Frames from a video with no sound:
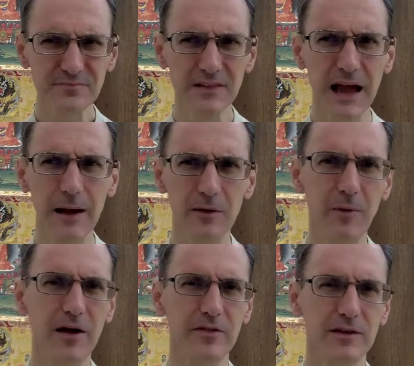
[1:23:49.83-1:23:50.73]
you might
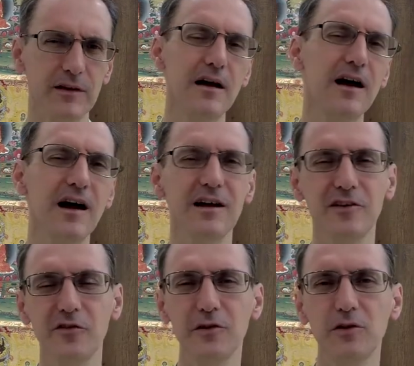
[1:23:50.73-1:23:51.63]
think,
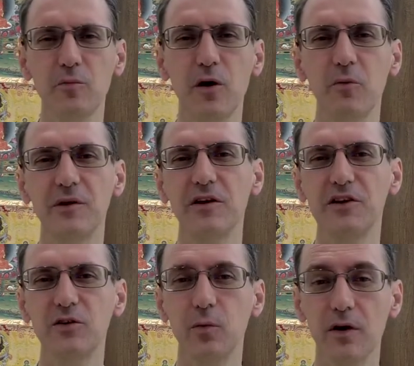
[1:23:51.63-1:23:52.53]
there's no problem, we don't need to
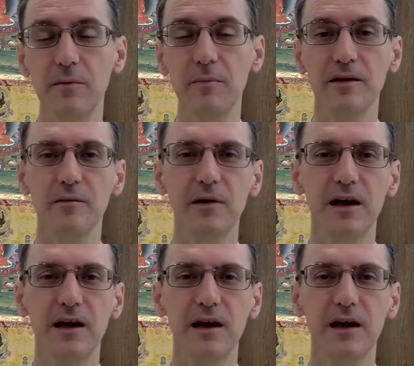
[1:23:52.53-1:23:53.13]
worry about it. But